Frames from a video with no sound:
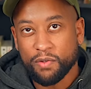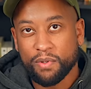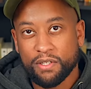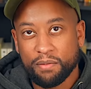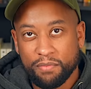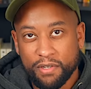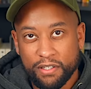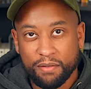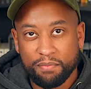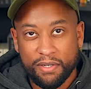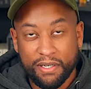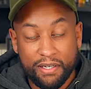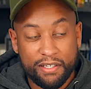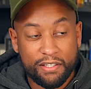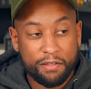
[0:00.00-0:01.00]
was a Muslim
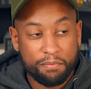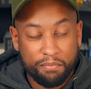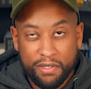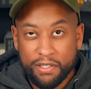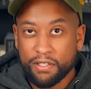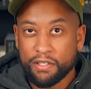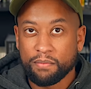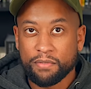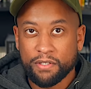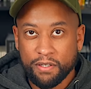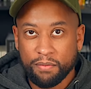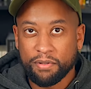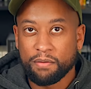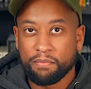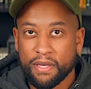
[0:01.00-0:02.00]
because Muslim
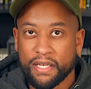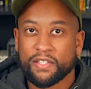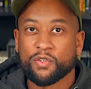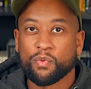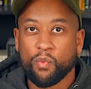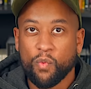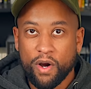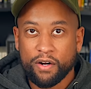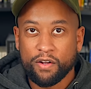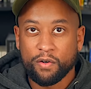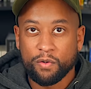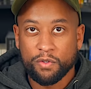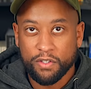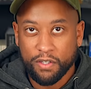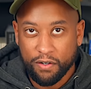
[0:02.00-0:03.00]
simply means one
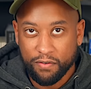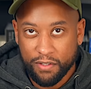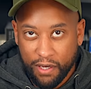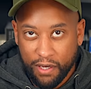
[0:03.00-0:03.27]
who serves